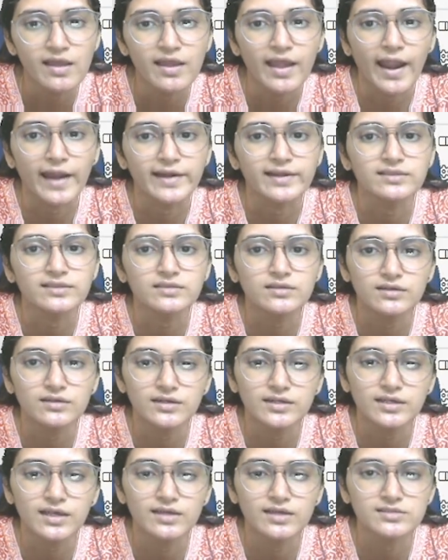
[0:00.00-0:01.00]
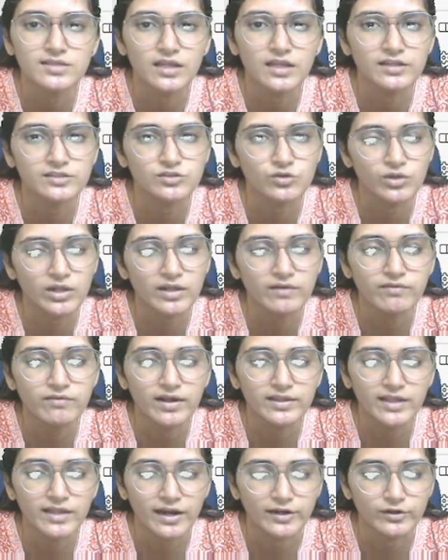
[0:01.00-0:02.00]
and in third case there is only
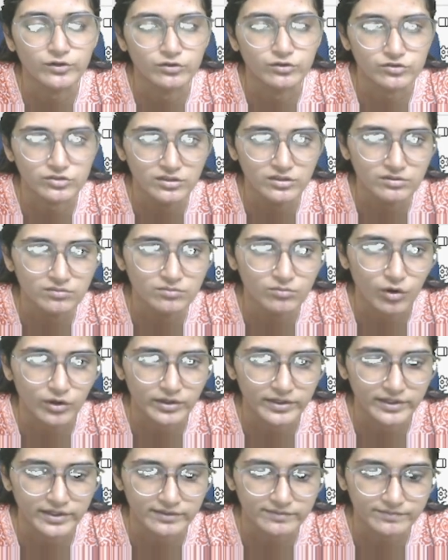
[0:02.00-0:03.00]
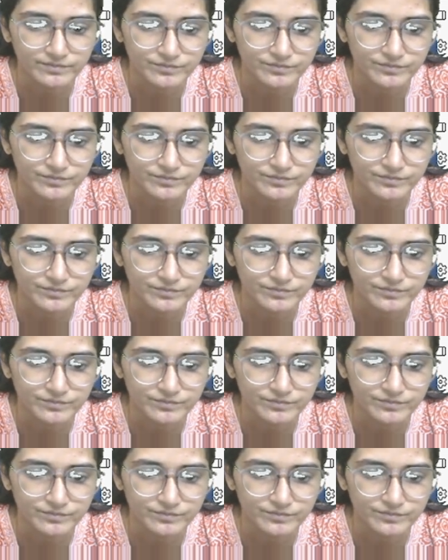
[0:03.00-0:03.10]
1 hydrogen bonding.